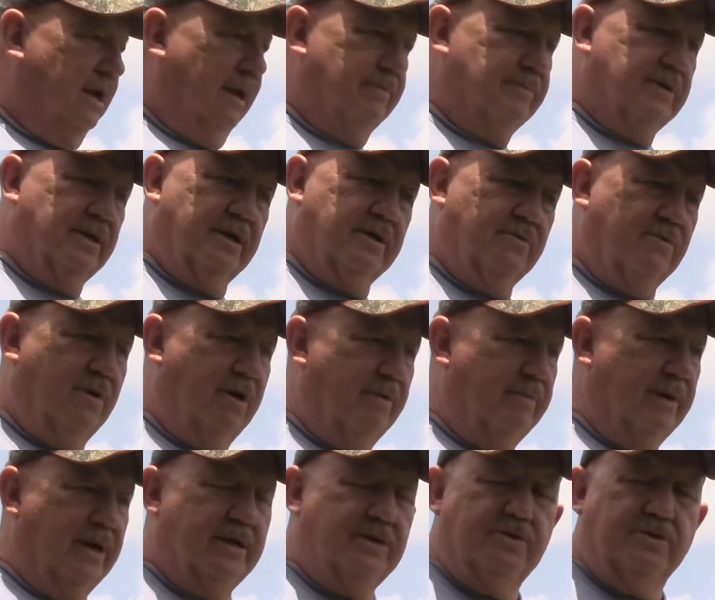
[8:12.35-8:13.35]
I'm telling you what,
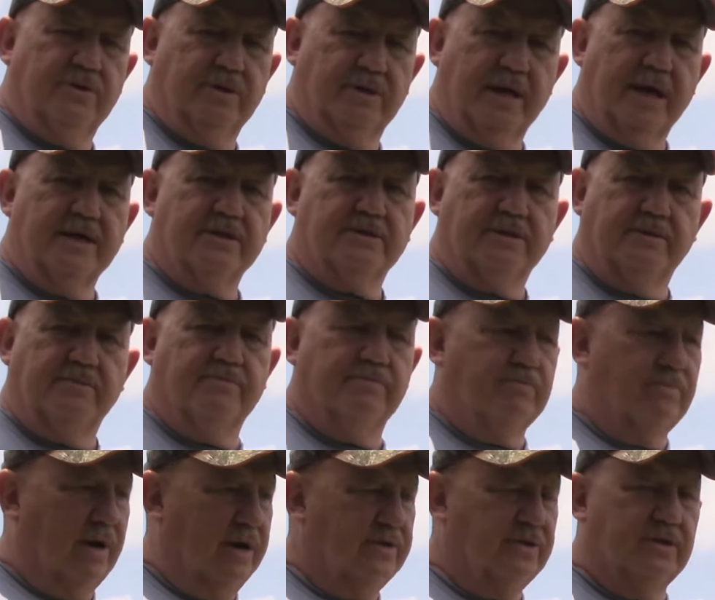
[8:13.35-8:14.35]
man, you could actually
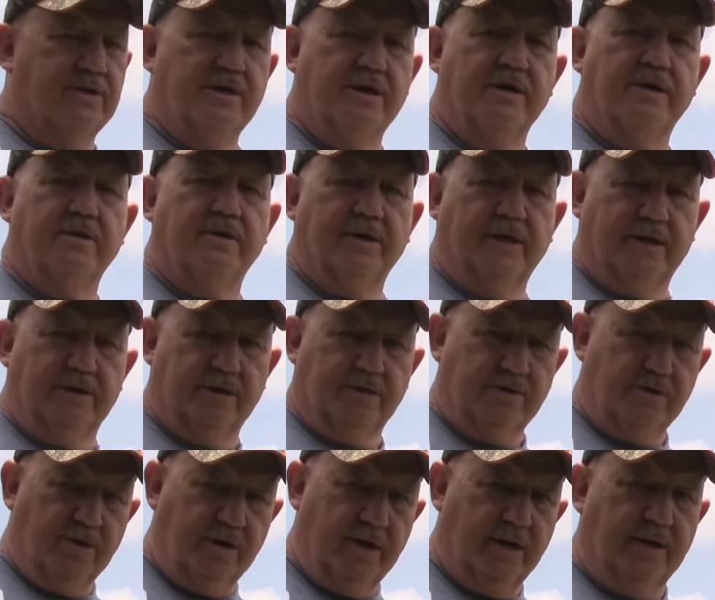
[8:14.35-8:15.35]
bring the deer into
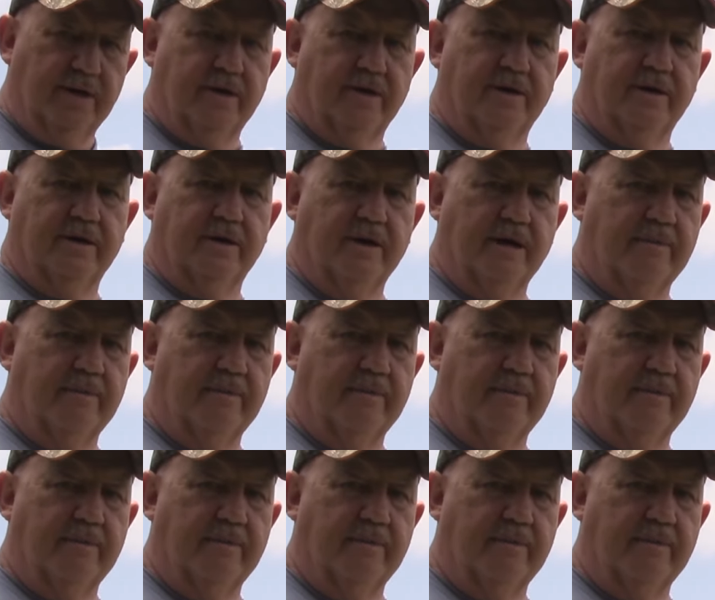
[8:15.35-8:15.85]
your hunting area.